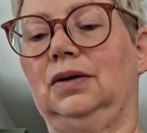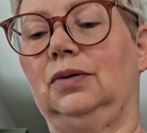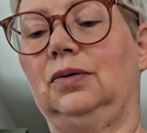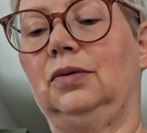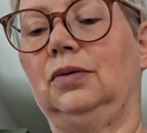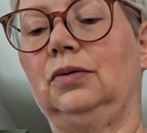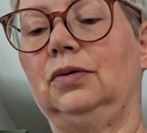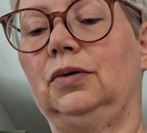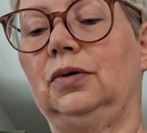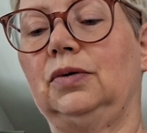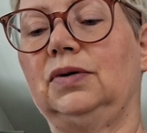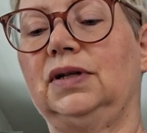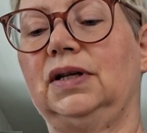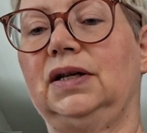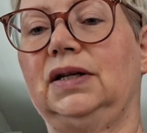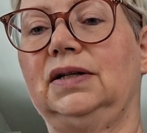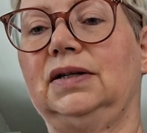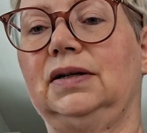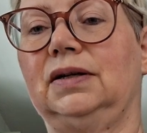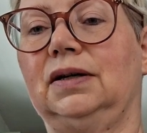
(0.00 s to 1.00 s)
all
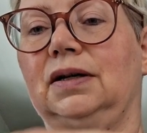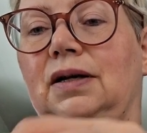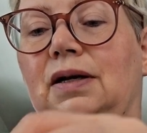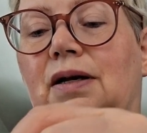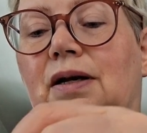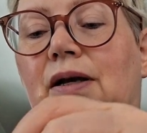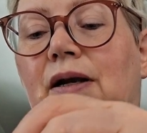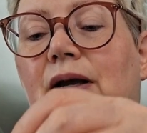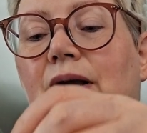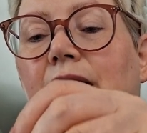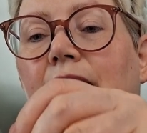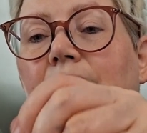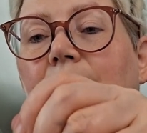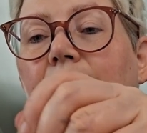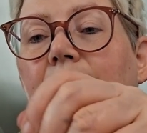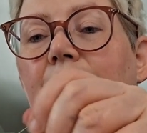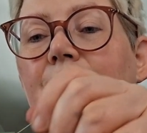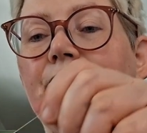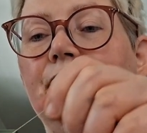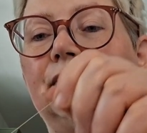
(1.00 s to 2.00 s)
knotted,
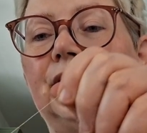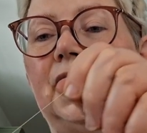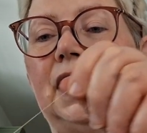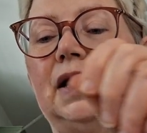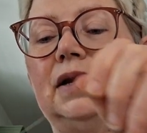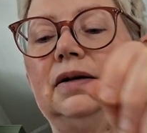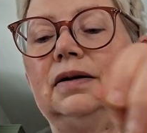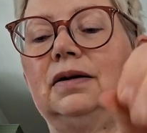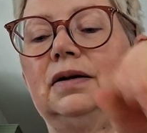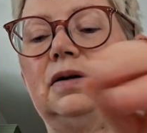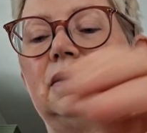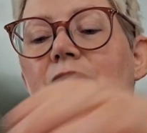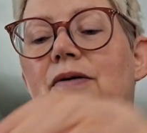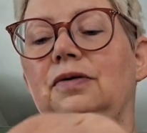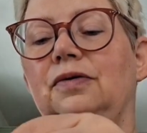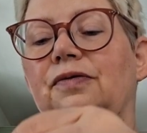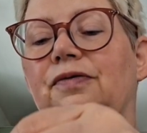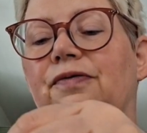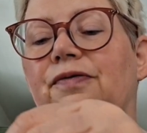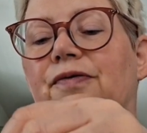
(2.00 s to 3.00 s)
and then cut
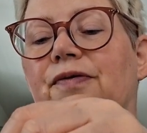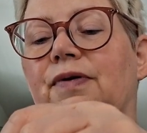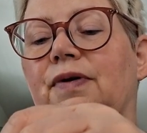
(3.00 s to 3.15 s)
off